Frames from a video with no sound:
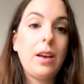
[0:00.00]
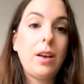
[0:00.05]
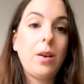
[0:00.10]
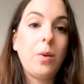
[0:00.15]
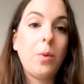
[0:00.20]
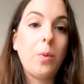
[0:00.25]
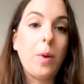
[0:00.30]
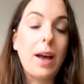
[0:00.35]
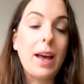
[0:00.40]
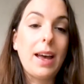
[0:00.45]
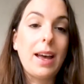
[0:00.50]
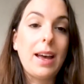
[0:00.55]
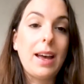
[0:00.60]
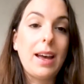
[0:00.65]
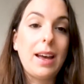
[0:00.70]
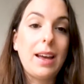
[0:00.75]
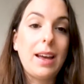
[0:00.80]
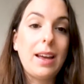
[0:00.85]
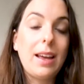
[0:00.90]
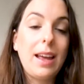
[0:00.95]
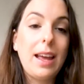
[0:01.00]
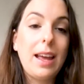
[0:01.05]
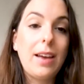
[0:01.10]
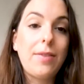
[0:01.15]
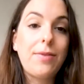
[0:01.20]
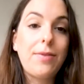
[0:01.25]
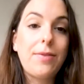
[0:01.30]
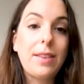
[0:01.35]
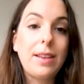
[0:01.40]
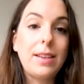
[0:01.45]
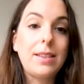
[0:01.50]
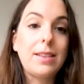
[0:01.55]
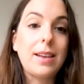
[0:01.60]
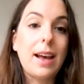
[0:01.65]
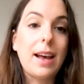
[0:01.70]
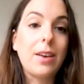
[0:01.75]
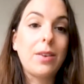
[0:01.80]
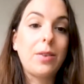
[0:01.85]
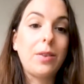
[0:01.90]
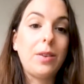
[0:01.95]
where if the
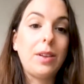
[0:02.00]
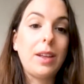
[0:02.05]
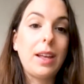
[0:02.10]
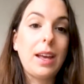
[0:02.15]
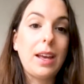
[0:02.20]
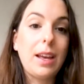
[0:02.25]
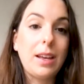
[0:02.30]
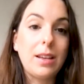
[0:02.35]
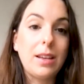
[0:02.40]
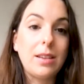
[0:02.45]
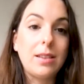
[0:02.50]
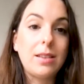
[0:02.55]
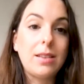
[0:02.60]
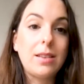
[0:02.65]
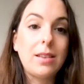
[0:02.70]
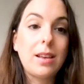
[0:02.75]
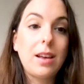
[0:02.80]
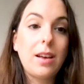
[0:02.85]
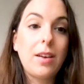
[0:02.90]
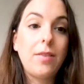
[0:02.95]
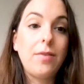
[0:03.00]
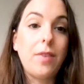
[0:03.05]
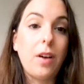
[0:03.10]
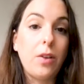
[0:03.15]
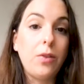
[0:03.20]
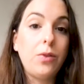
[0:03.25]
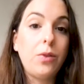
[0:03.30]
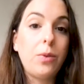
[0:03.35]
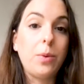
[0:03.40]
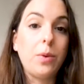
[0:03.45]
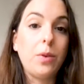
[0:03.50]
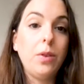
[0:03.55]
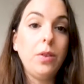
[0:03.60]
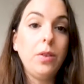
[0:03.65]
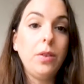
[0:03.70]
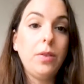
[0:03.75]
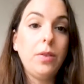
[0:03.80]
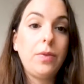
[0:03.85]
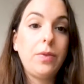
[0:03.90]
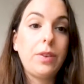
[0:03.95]
cycle is
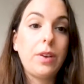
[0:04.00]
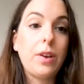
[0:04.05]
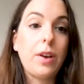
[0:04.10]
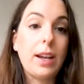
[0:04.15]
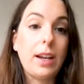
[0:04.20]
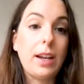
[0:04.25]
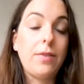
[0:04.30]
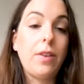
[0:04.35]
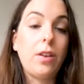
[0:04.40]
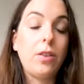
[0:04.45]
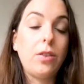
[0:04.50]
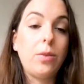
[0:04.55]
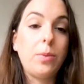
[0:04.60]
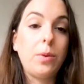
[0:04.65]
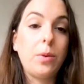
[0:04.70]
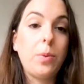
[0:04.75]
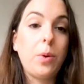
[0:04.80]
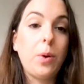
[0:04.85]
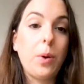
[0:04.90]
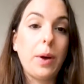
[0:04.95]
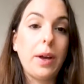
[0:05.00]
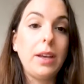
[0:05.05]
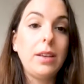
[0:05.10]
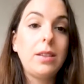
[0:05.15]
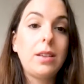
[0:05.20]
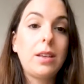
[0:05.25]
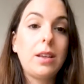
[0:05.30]
vulnerable, at a vulnerable point,